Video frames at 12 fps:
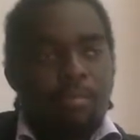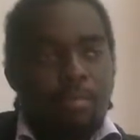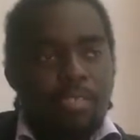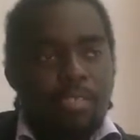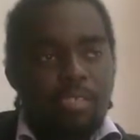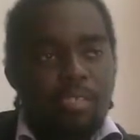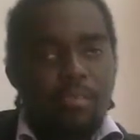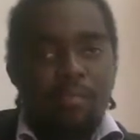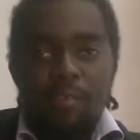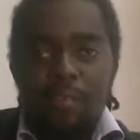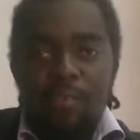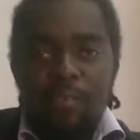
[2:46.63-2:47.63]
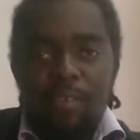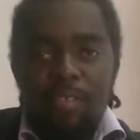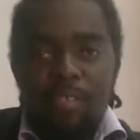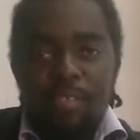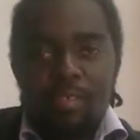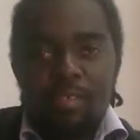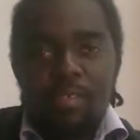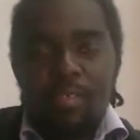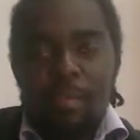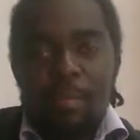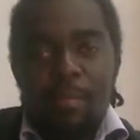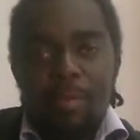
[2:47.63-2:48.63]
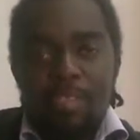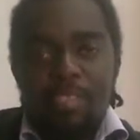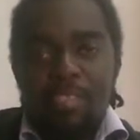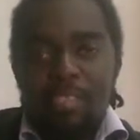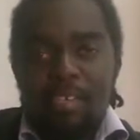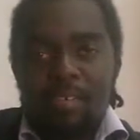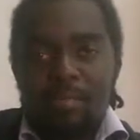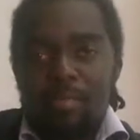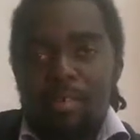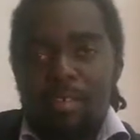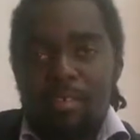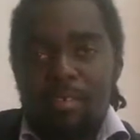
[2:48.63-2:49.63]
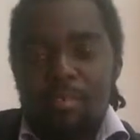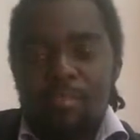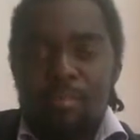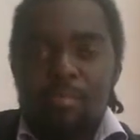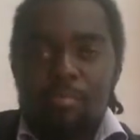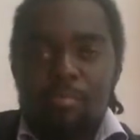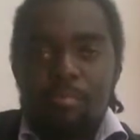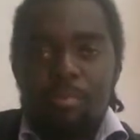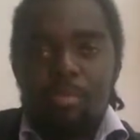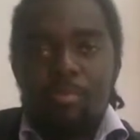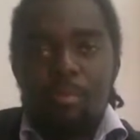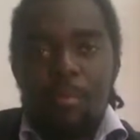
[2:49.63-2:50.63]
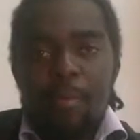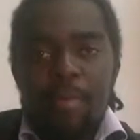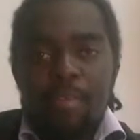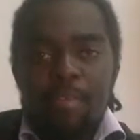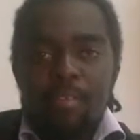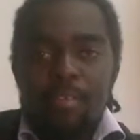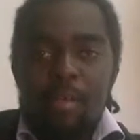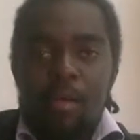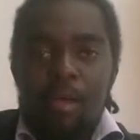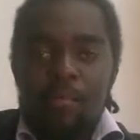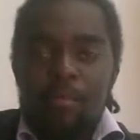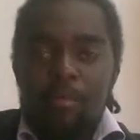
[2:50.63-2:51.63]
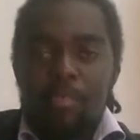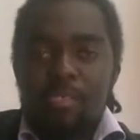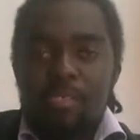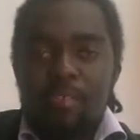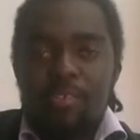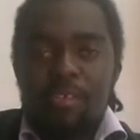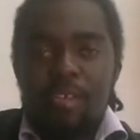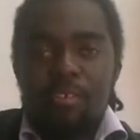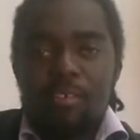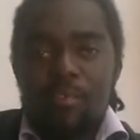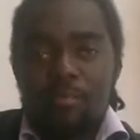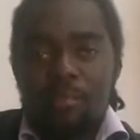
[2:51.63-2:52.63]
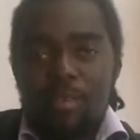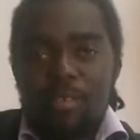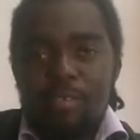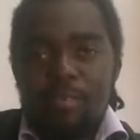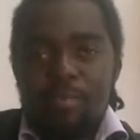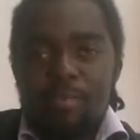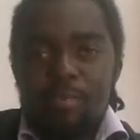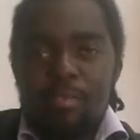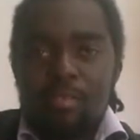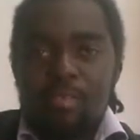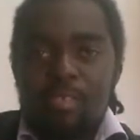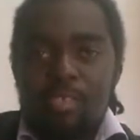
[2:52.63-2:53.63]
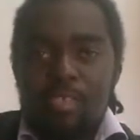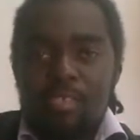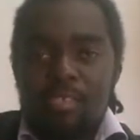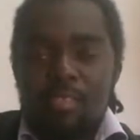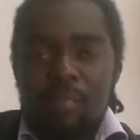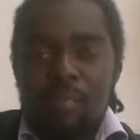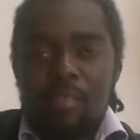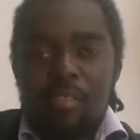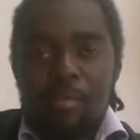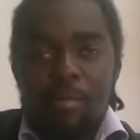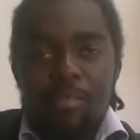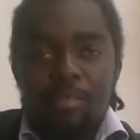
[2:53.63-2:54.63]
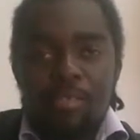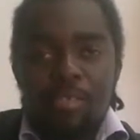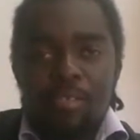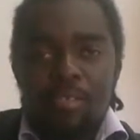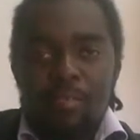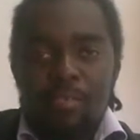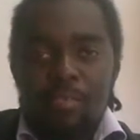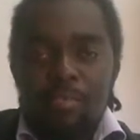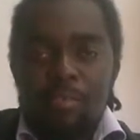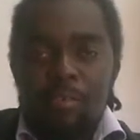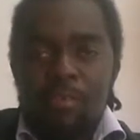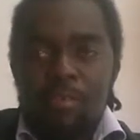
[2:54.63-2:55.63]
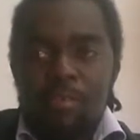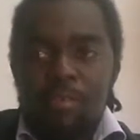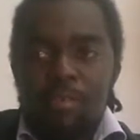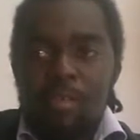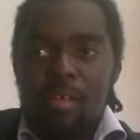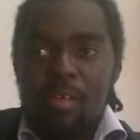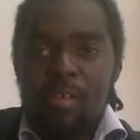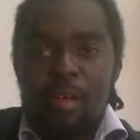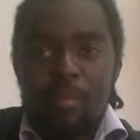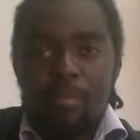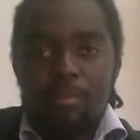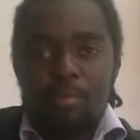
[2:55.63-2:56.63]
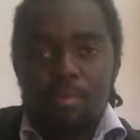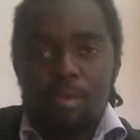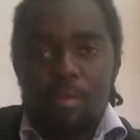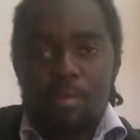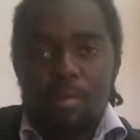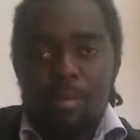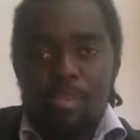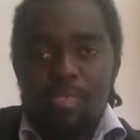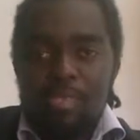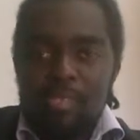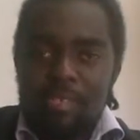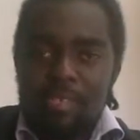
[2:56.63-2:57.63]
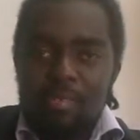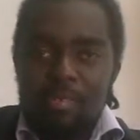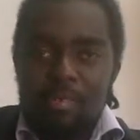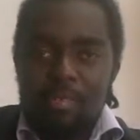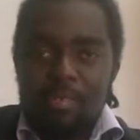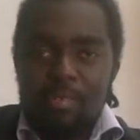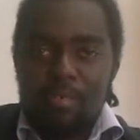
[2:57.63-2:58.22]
which is 4/3, then plus the down quark, which will make it have a positive charge of 1. Thus, a proton is formed of 2 up quarks and a down quark.